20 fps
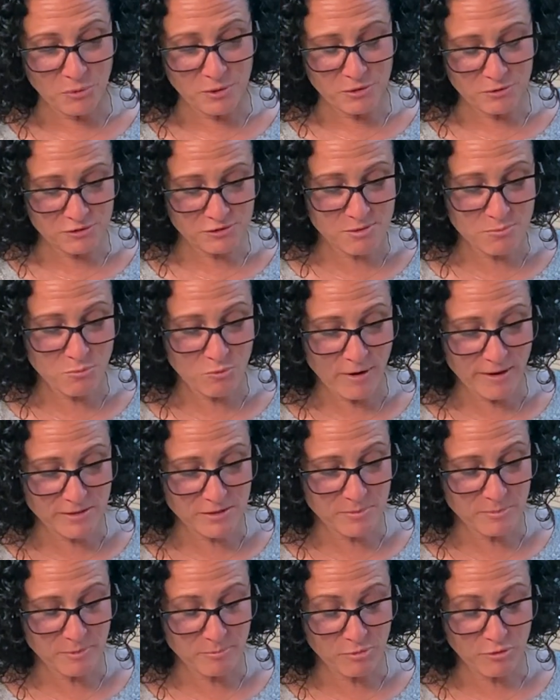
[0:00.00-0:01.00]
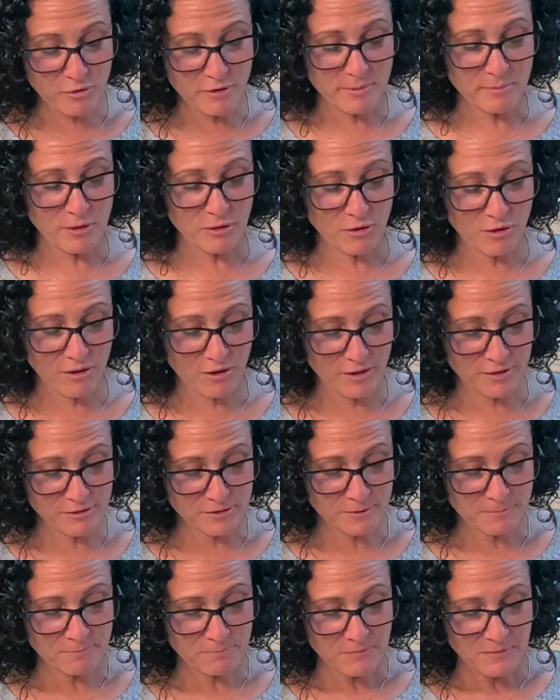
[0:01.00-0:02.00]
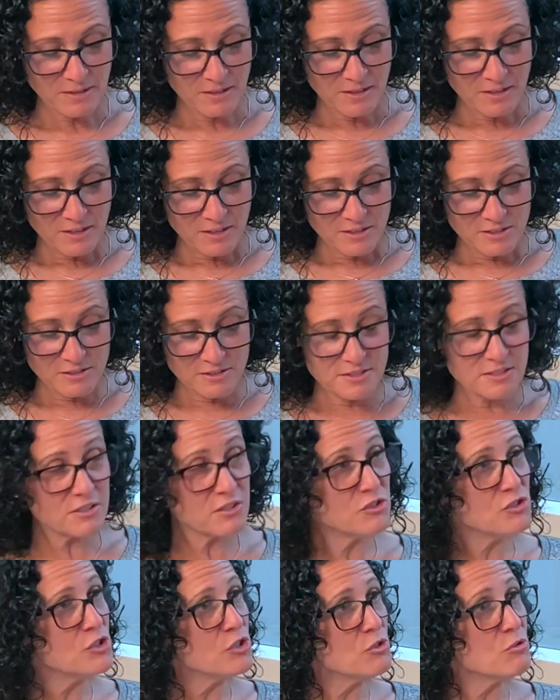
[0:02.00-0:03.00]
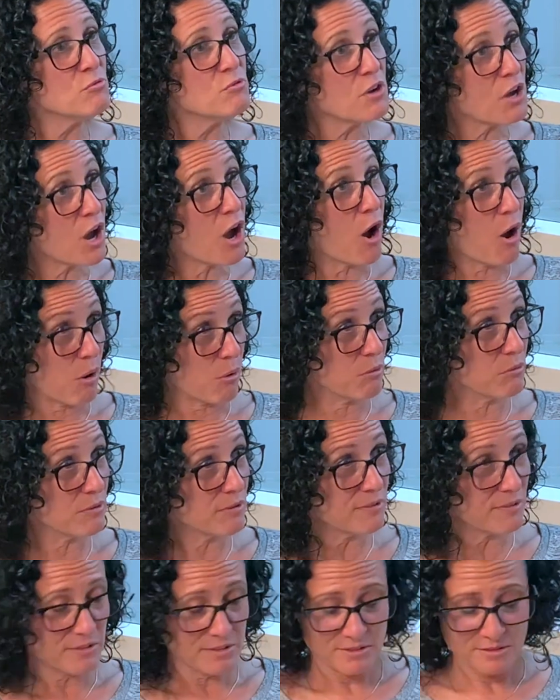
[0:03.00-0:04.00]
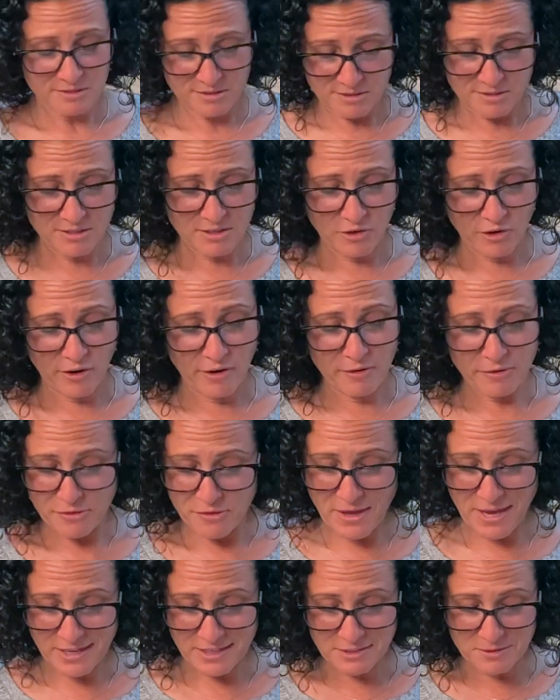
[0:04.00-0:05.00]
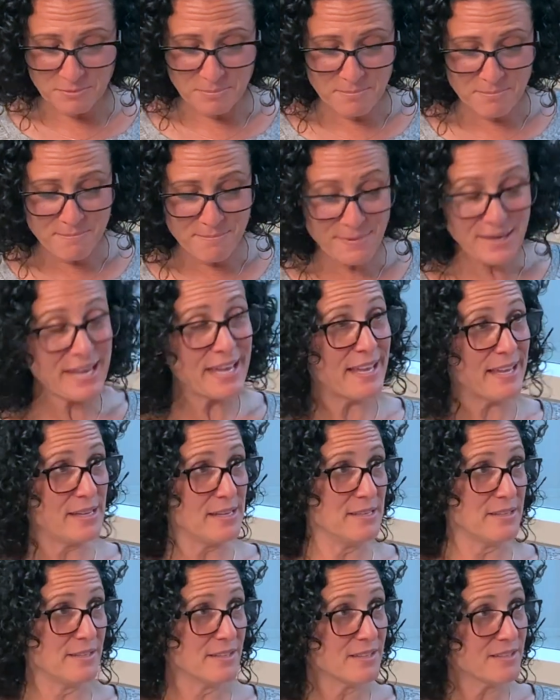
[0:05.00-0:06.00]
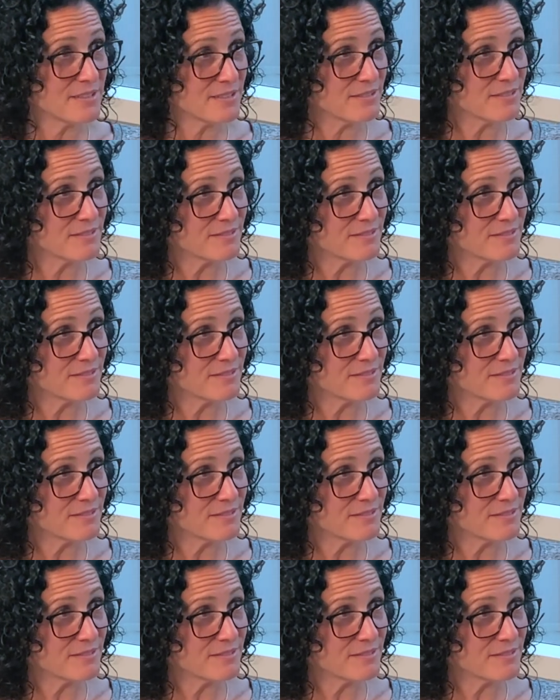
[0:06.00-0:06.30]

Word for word: here's some random employment laws. Okay, I'm ready. Did you know, Sarah, that in Maine